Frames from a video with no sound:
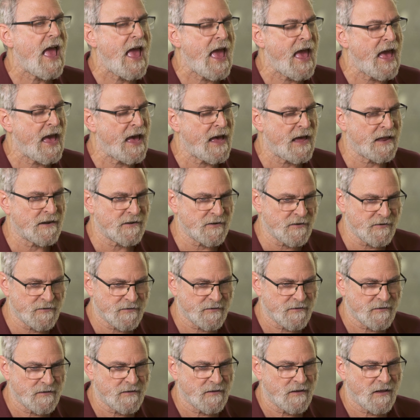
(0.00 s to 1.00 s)
and
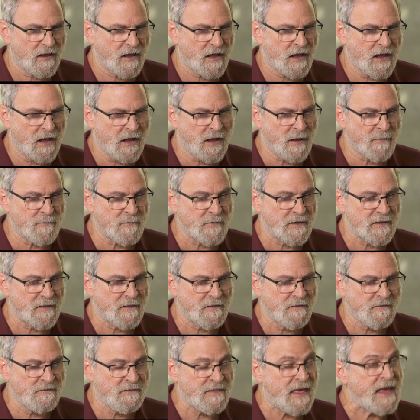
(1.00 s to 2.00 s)

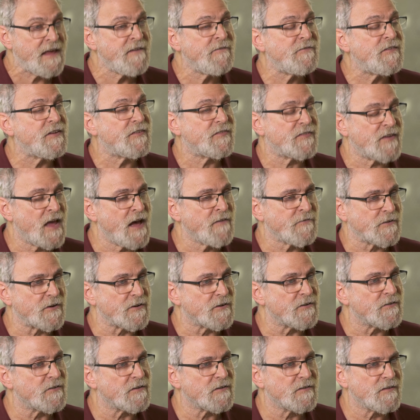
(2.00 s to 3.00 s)
they've
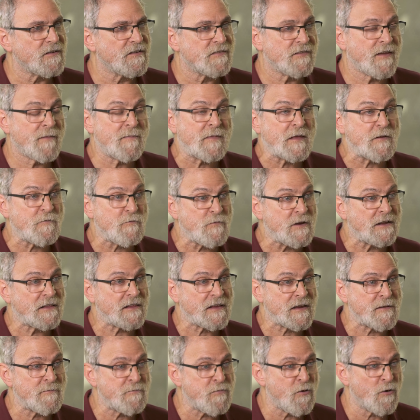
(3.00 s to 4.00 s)
discovered something
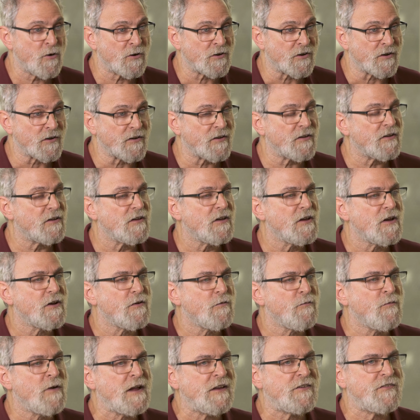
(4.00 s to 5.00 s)
really important,
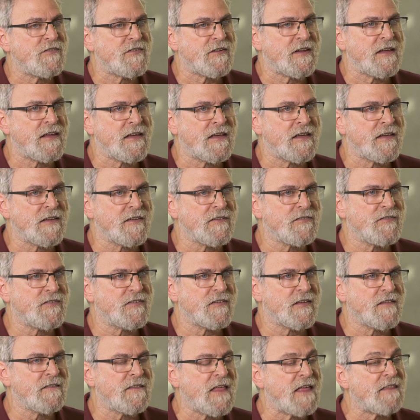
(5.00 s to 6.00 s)
which
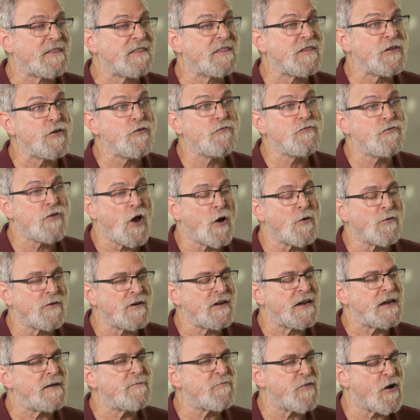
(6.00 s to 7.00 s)
is that you
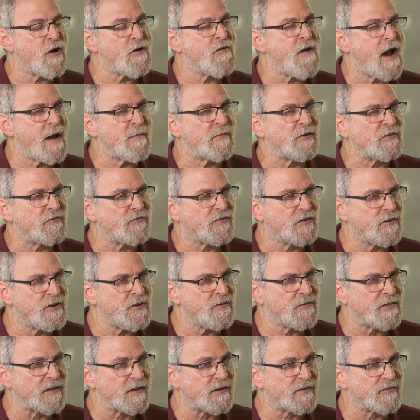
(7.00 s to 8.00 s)
don't need programmers to
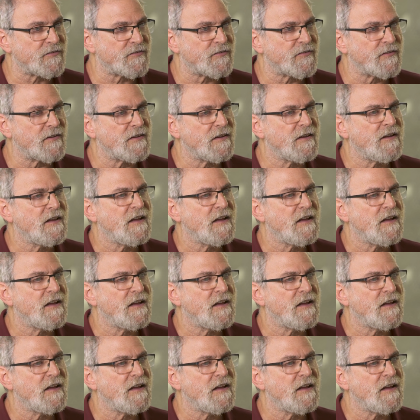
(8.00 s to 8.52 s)
do this.